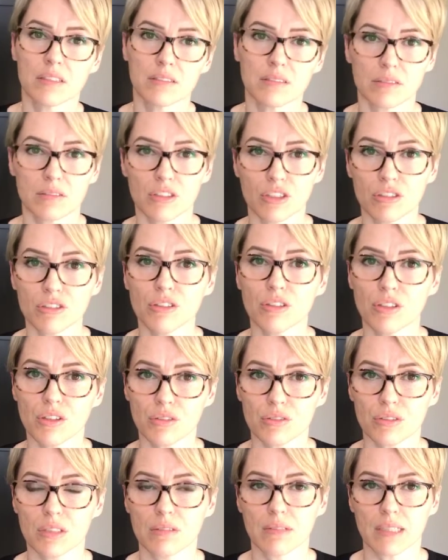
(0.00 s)
2 to
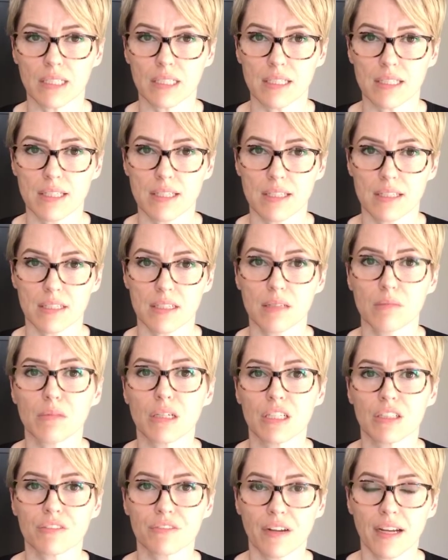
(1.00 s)
3 weeks to meet
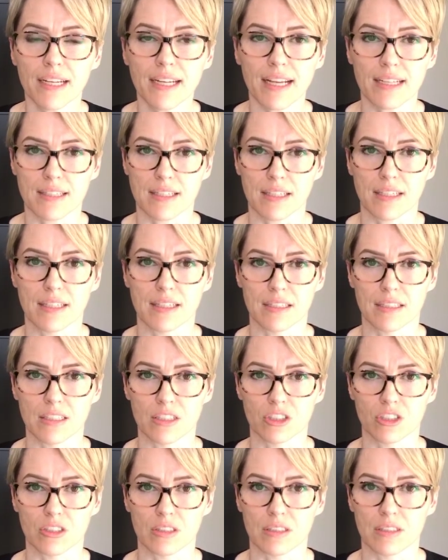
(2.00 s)
your financing
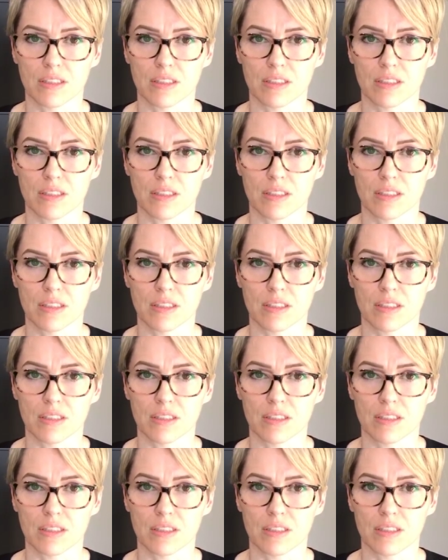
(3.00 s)
condition.